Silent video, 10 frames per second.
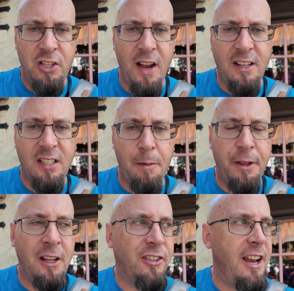select
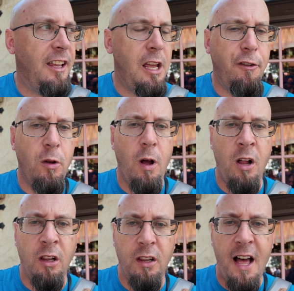something that's going to give you
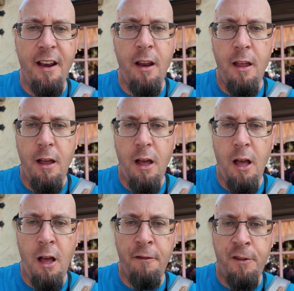a lot
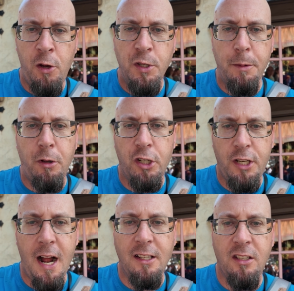of usable
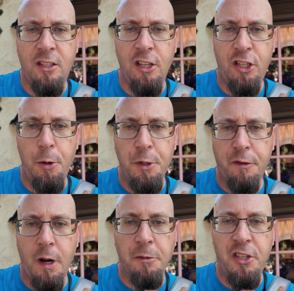shots to choose
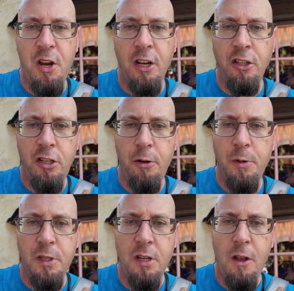from, so you can
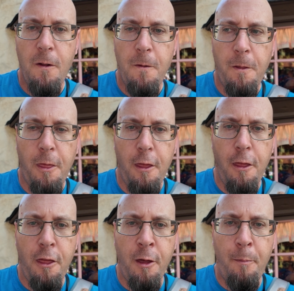choose
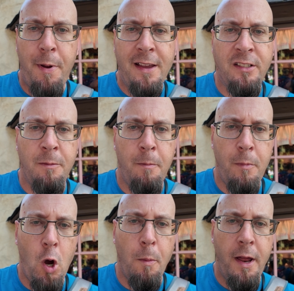the best
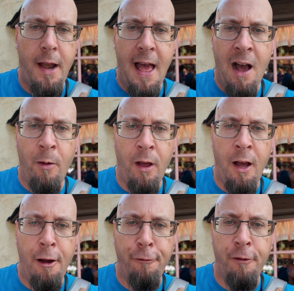moment out
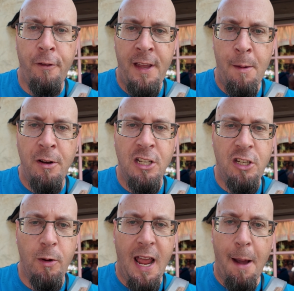of the
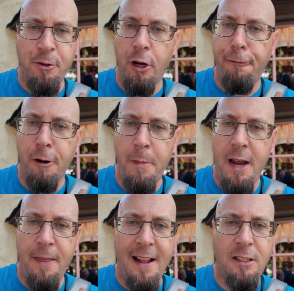images you captured. For
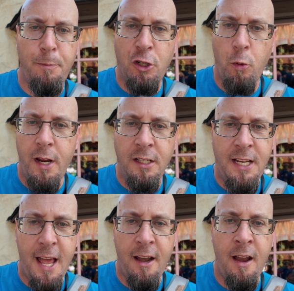me, that's between
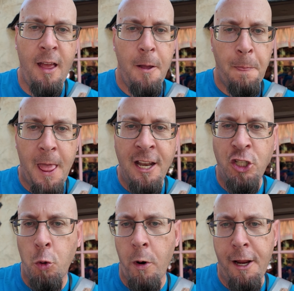10
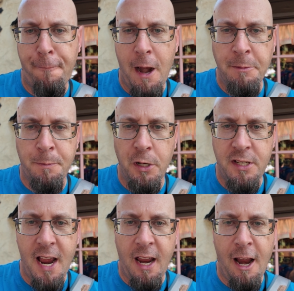and 20 frames per
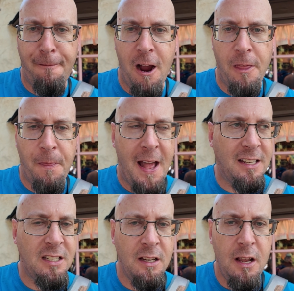second. I find that
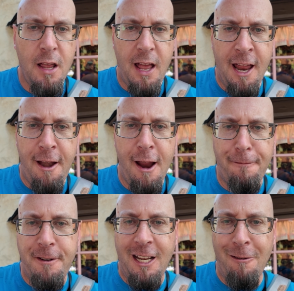that's
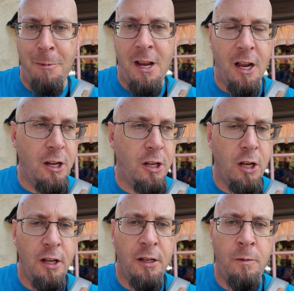enough to give me a
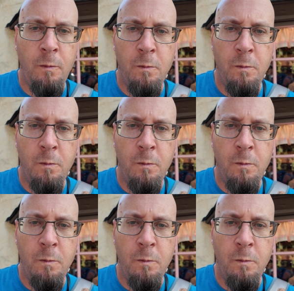good